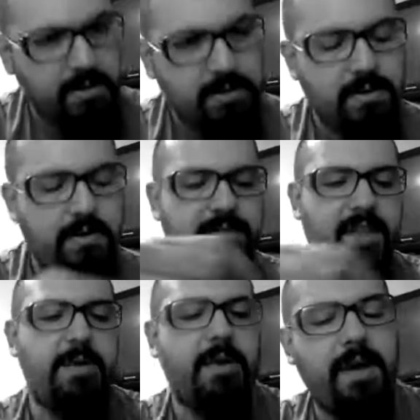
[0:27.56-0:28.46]
Two of
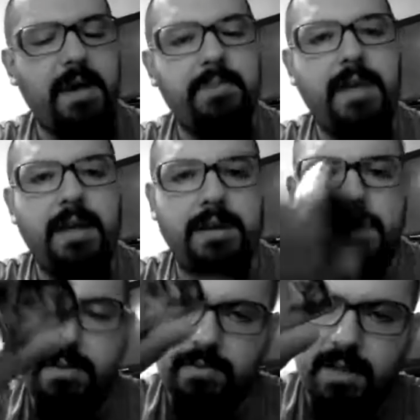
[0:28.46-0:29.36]
them are pipe
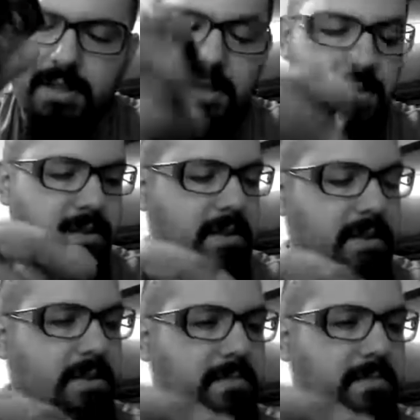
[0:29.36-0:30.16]
lighters, one that uh,